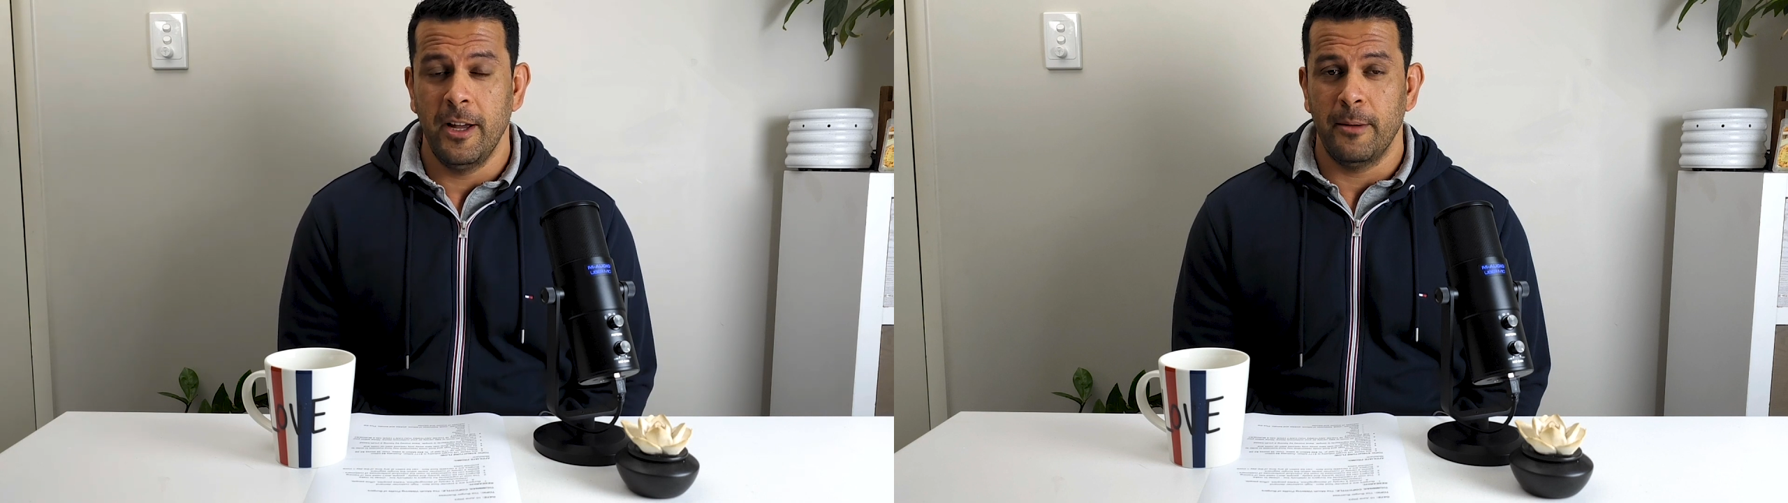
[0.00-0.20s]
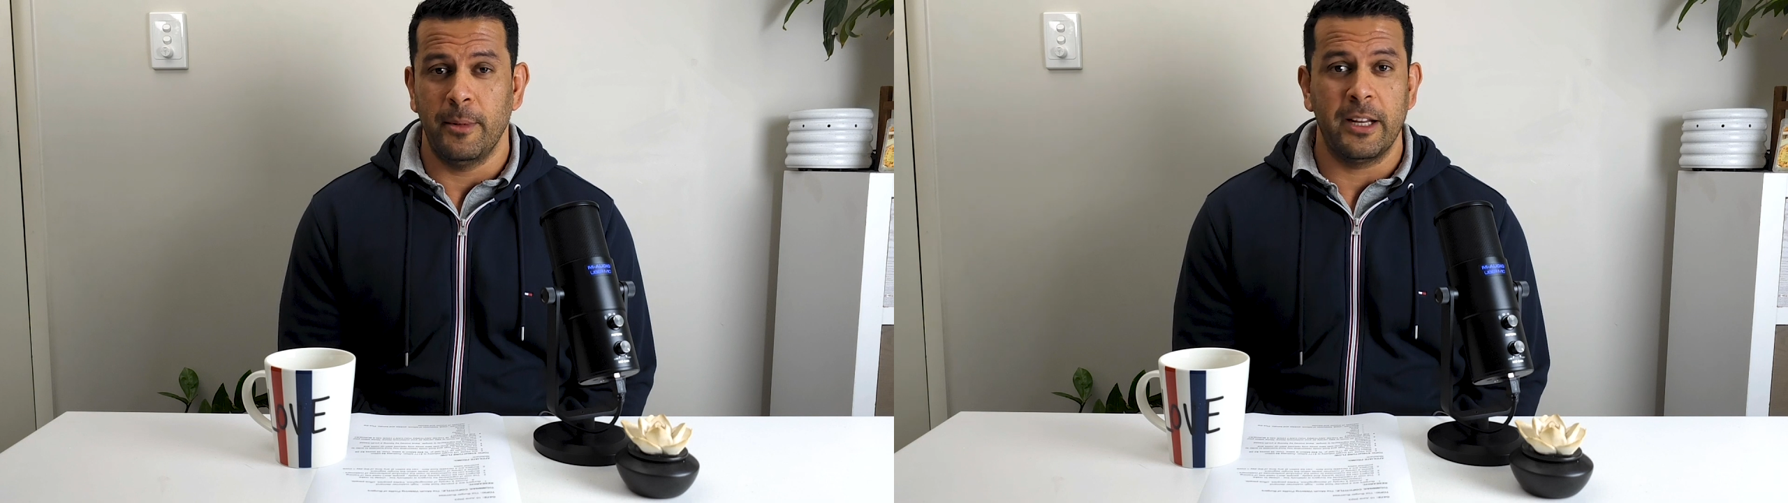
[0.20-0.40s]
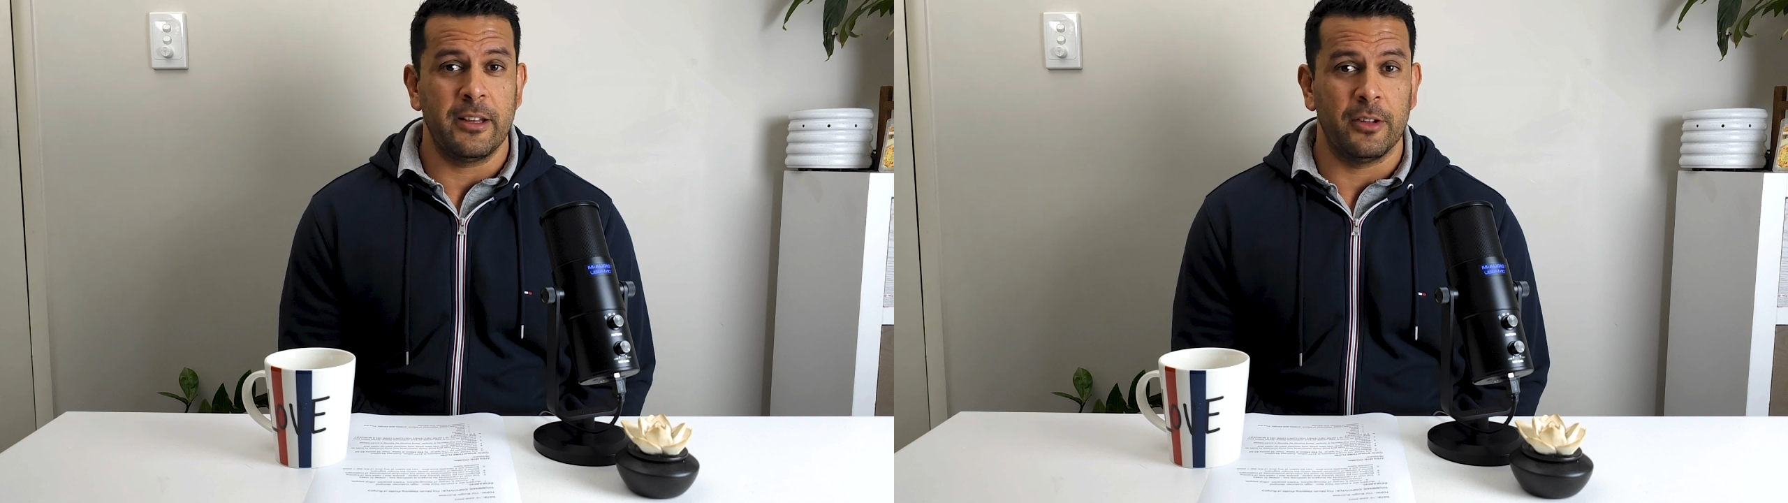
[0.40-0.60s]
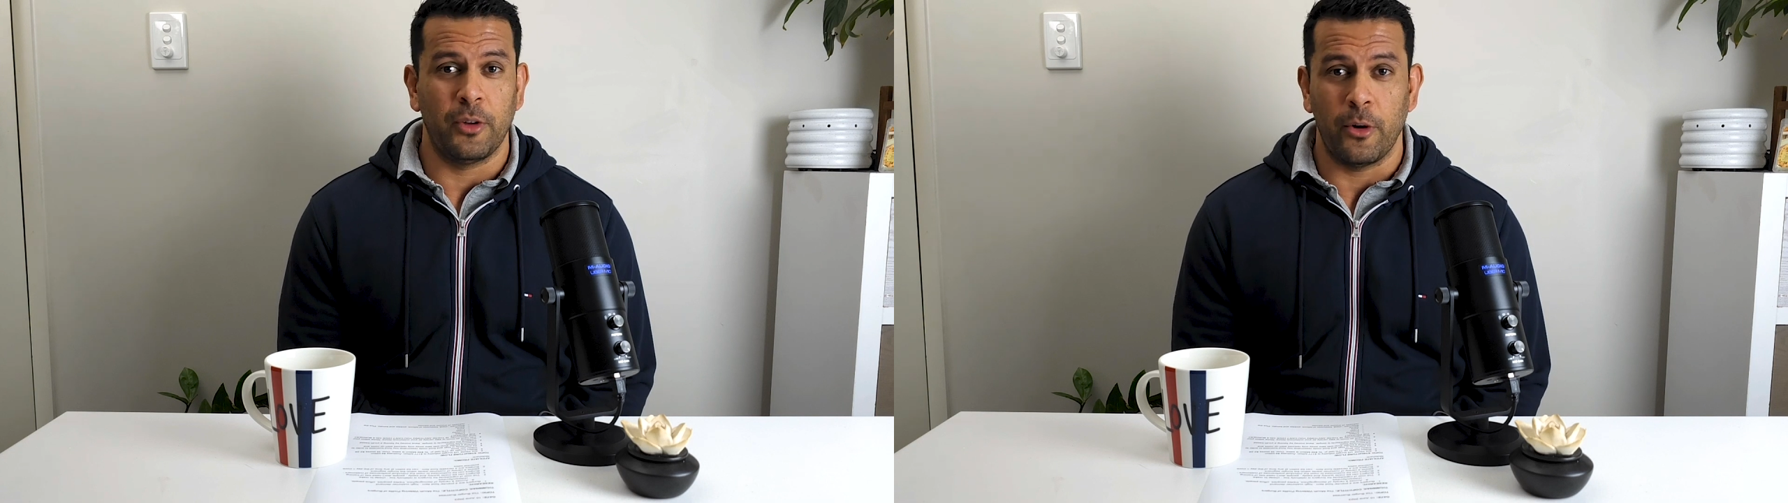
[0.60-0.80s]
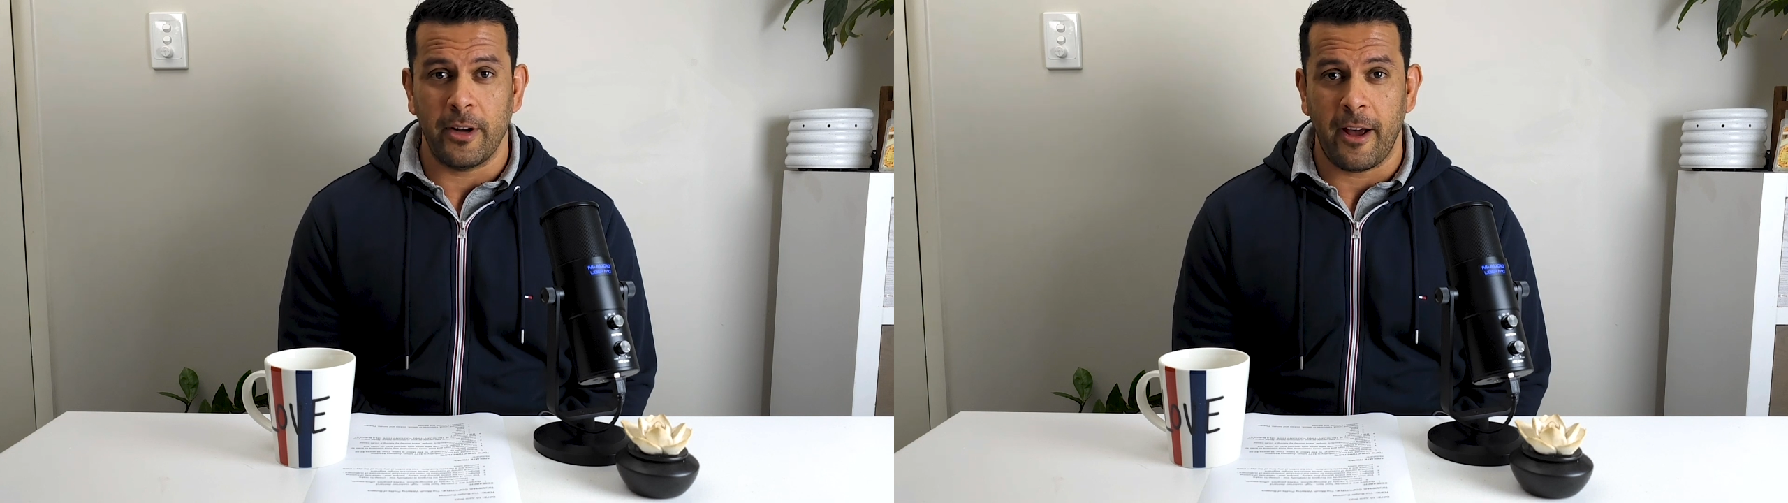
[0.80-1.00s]
meaning they
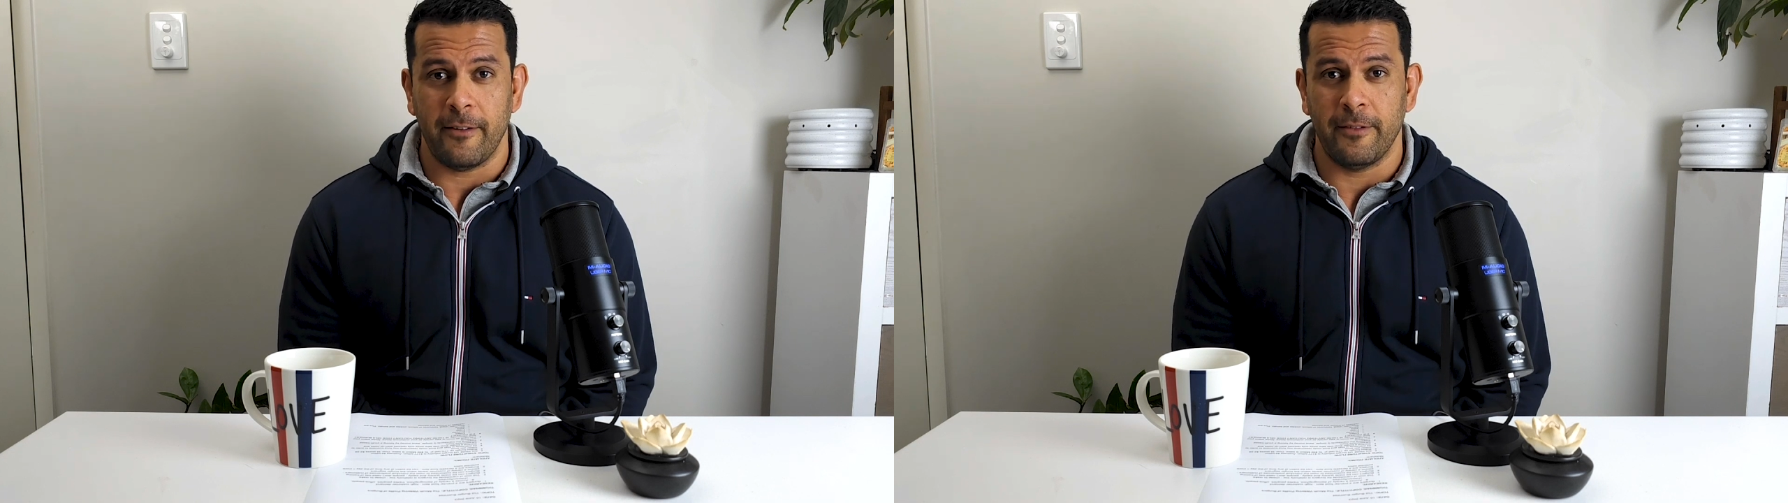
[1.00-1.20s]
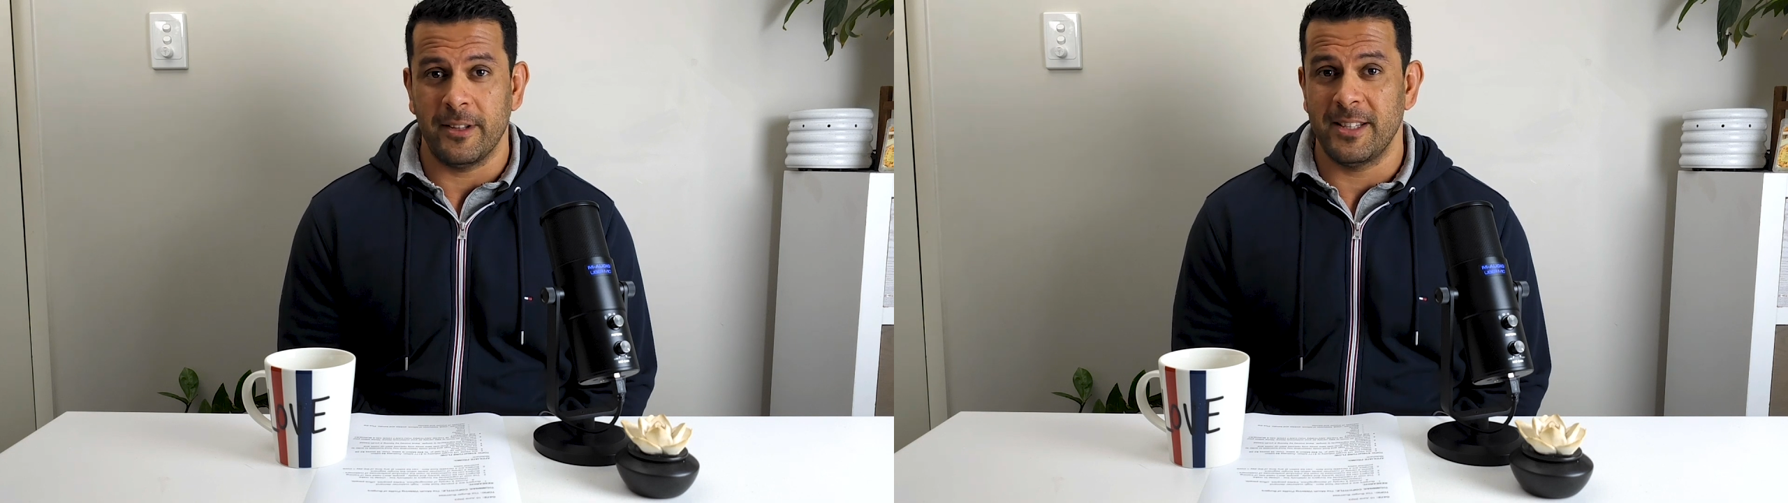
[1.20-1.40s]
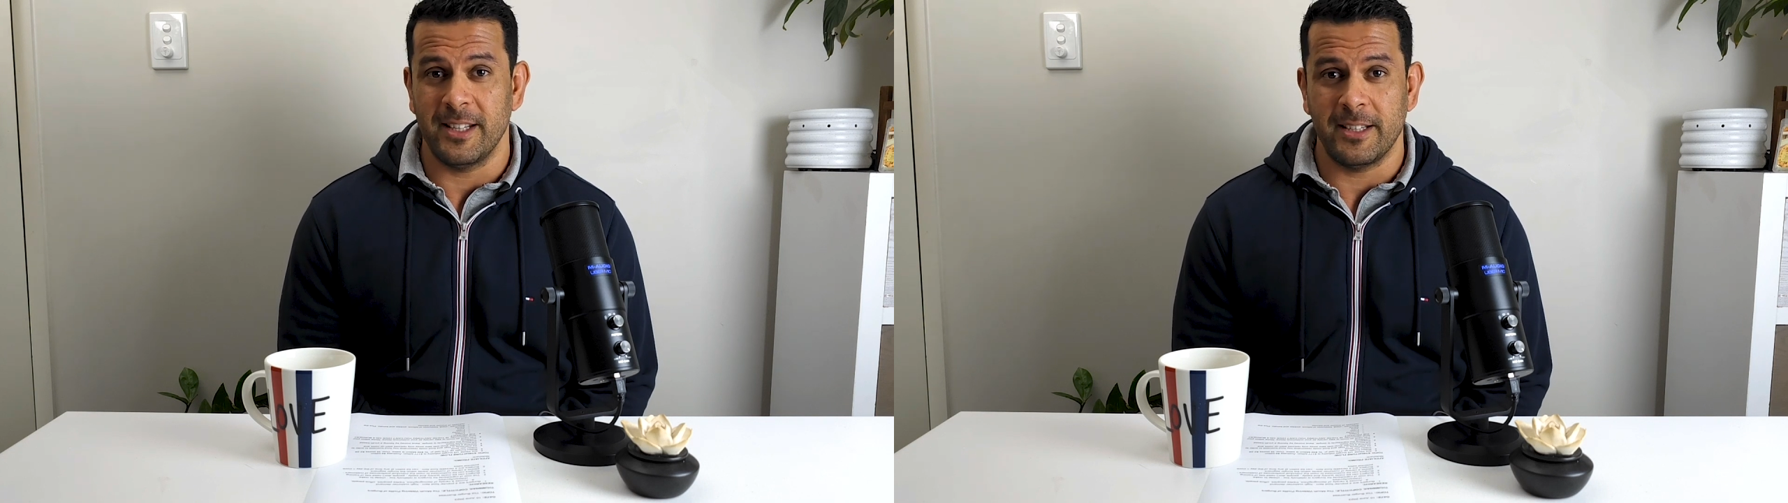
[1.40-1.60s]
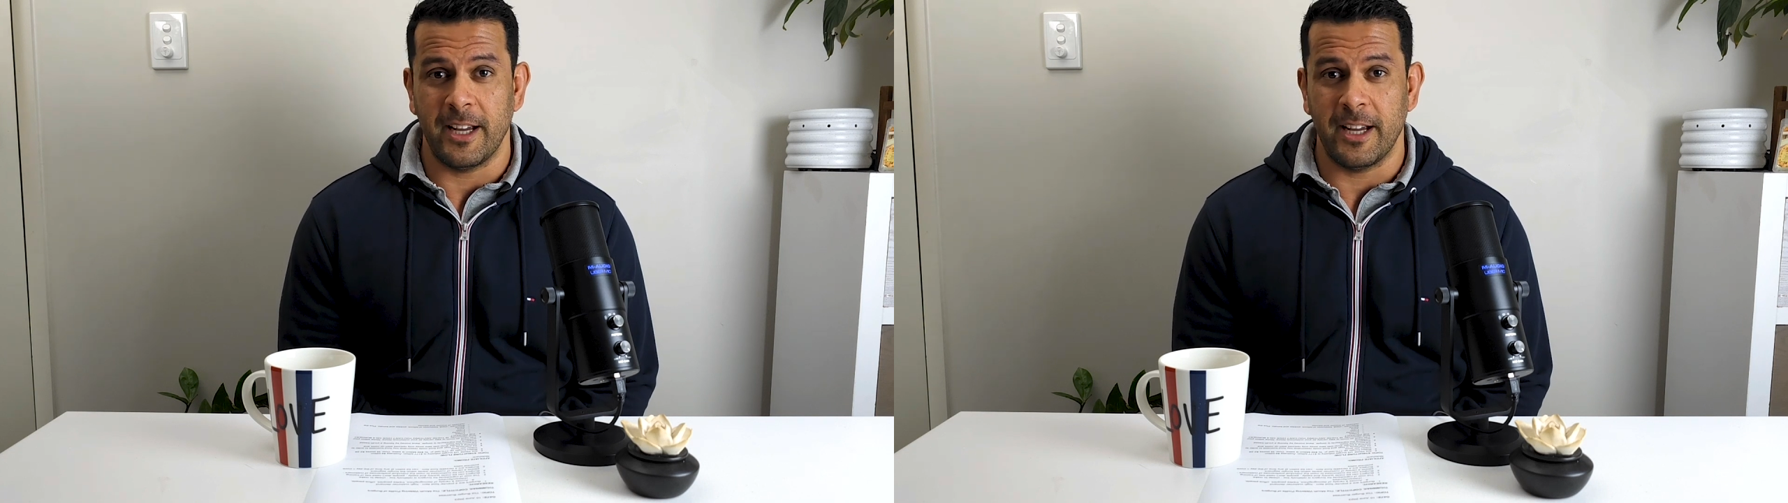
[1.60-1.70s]
don't have sit